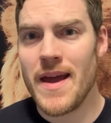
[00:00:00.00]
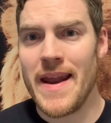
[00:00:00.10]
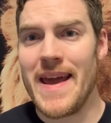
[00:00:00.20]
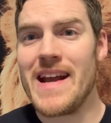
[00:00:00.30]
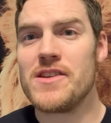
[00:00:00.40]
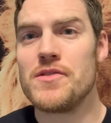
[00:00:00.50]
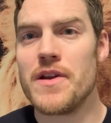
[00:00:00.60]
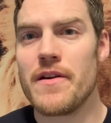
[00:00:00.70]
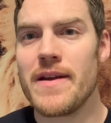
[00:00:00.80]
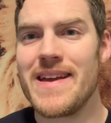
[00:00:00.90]
and A2
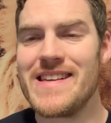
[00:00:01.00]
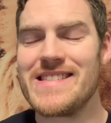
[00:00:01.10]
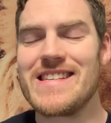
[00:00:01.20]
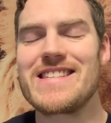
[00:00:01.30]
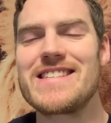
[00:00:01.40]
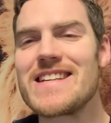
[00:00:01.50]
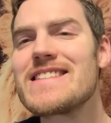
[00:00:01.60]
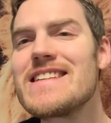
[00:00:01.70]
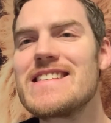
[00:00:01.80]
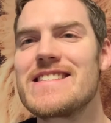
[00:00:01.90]
dairy is the
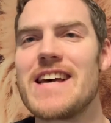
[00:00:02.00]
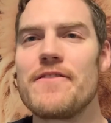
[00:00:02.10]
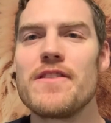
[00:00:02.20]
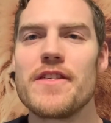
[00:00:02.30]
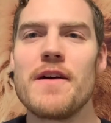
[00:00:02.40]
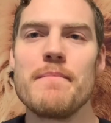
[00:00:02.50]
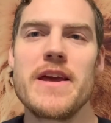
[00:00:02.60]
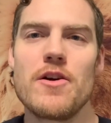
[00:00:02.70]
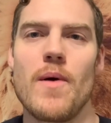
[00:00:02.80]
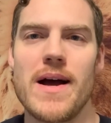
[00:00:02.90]
67th
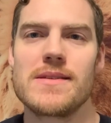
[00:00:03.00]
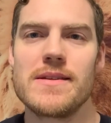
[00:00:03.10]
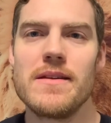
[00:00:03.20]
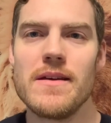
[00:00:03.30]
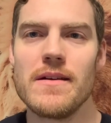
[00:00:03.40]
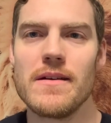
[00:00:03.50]
amino acid.